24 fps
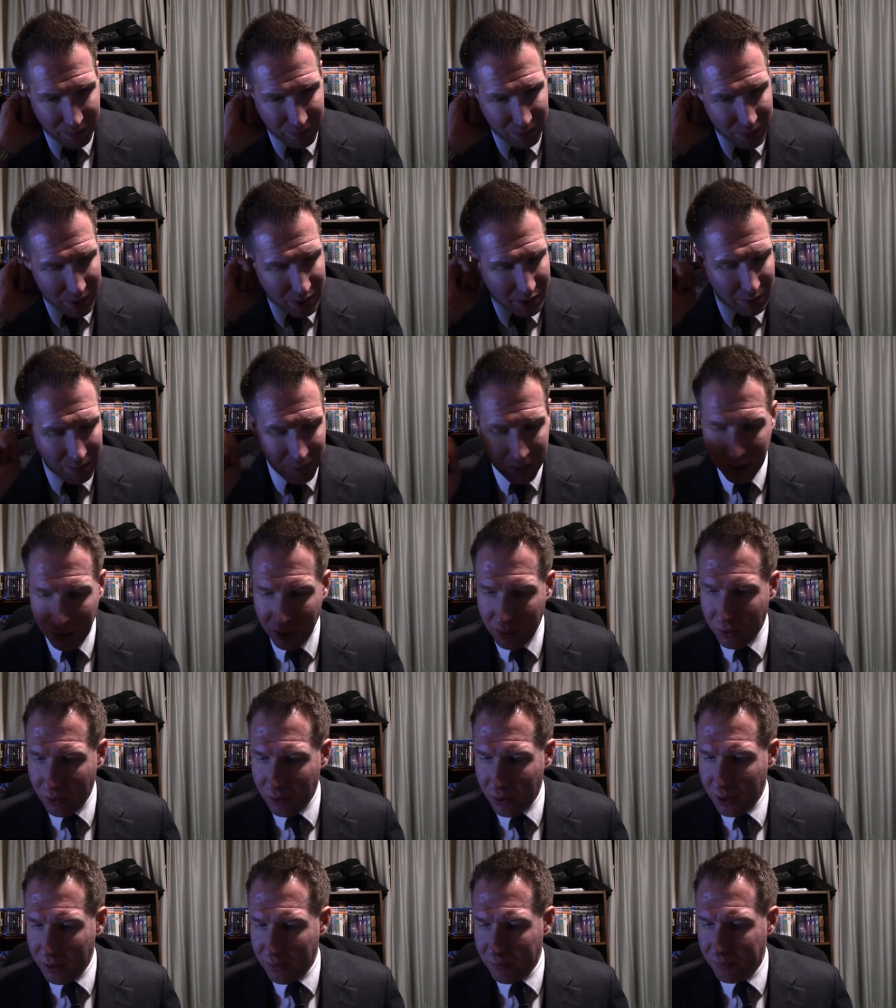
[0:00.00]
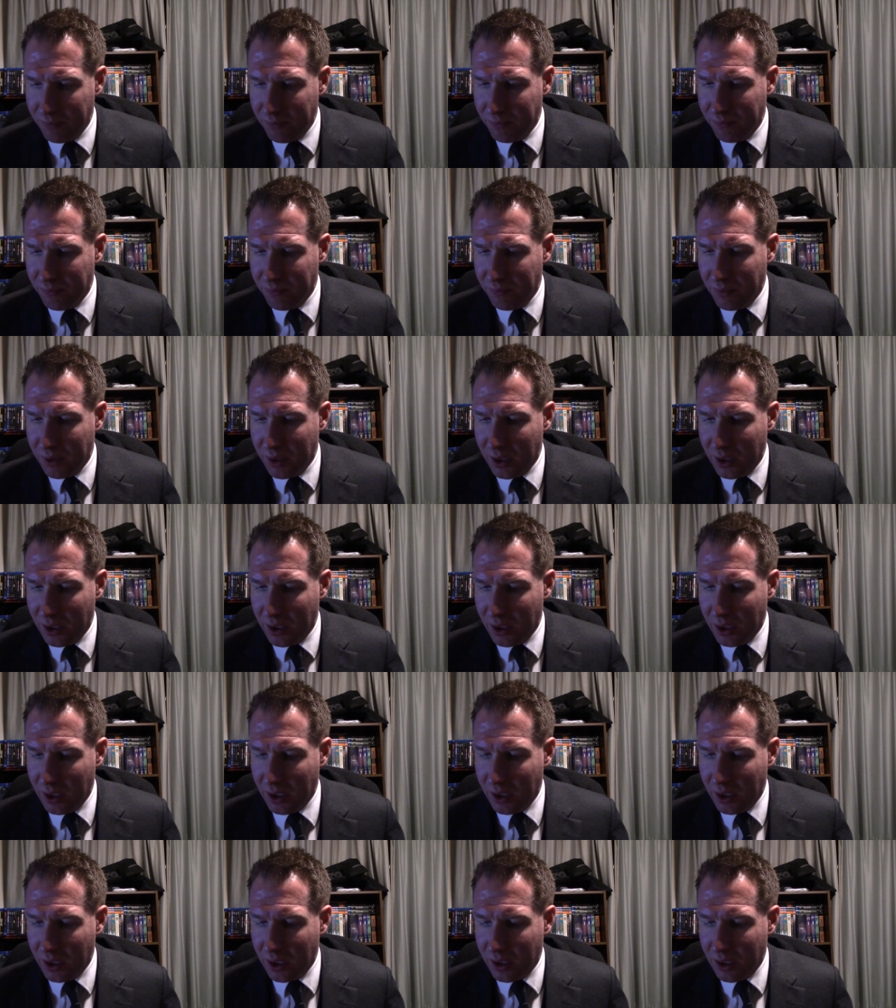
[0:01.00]
Some of the gore.
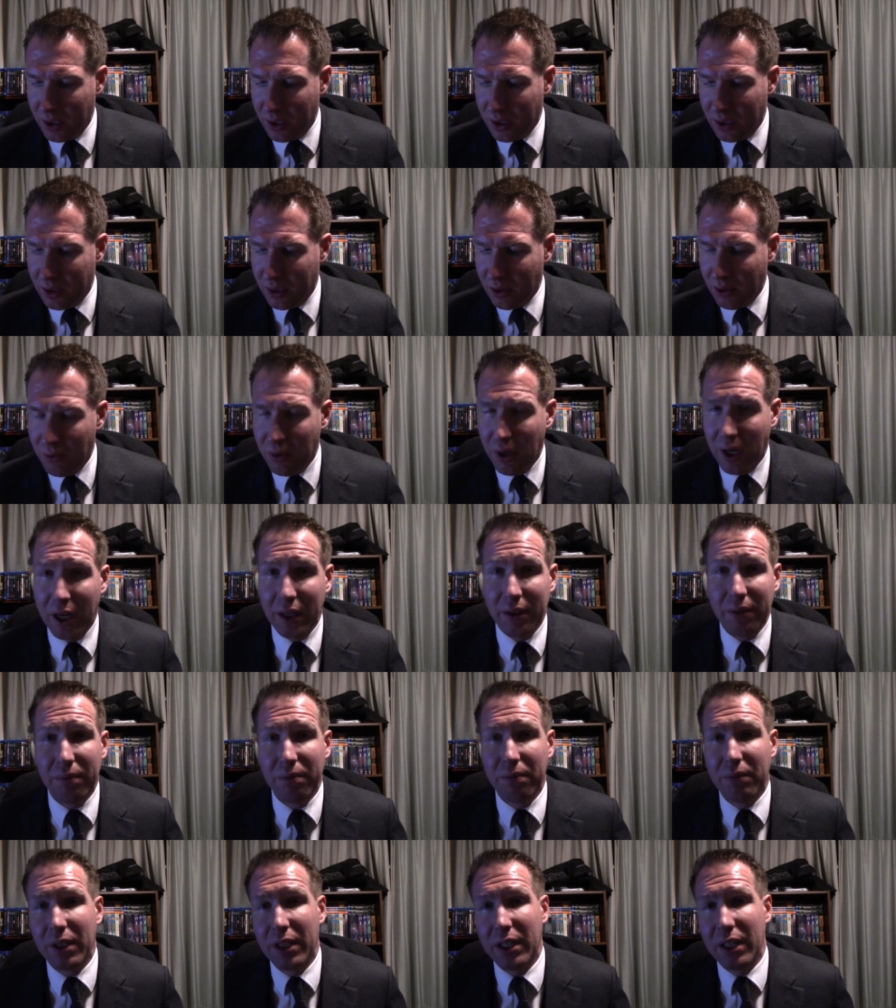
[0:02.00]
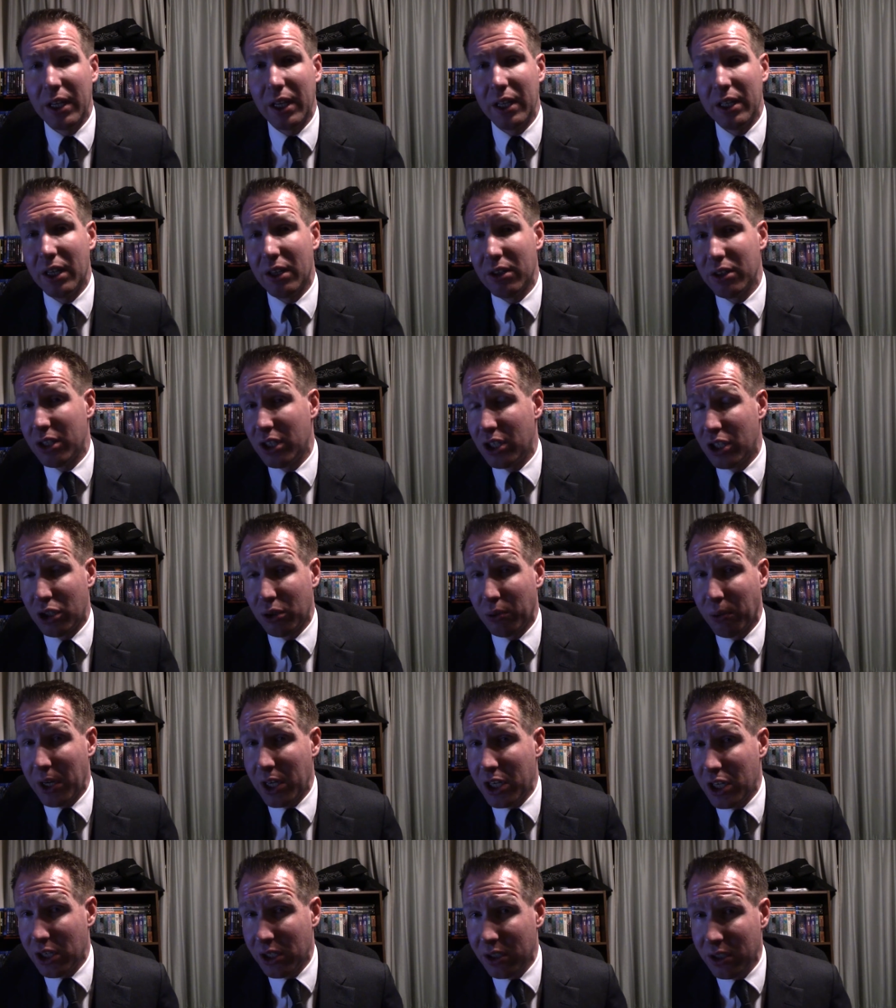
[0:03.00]
So on in the adult
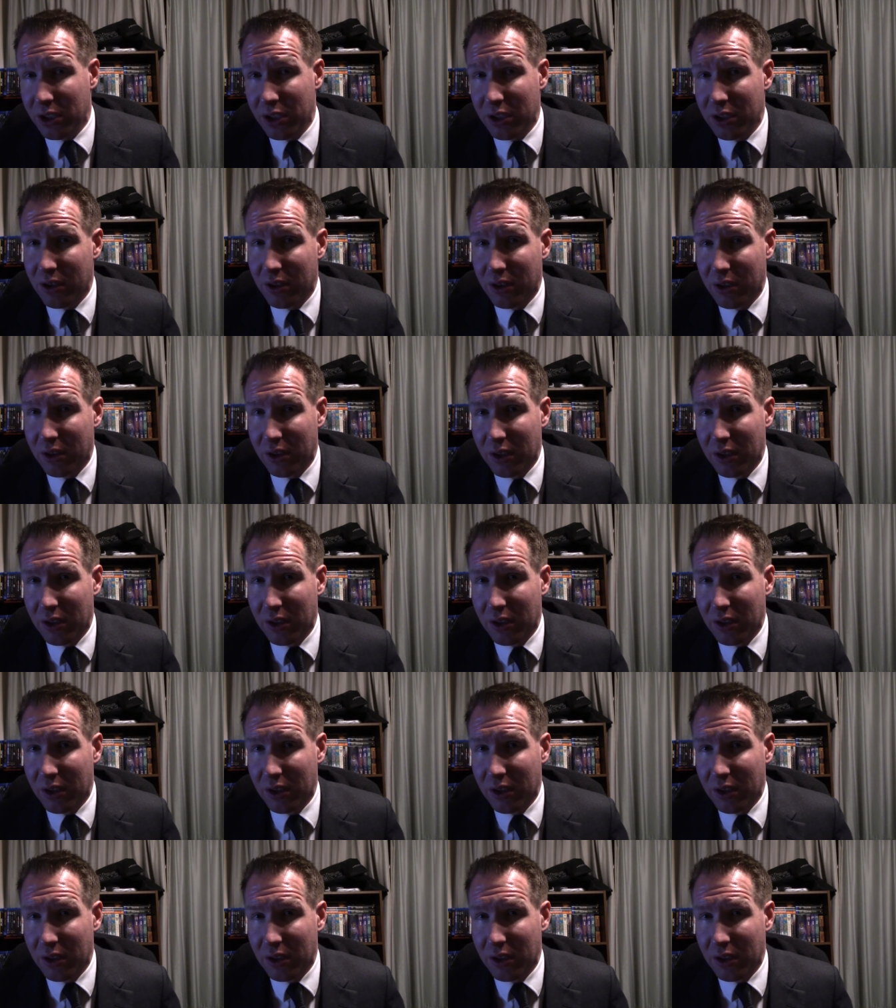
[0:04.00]
situations.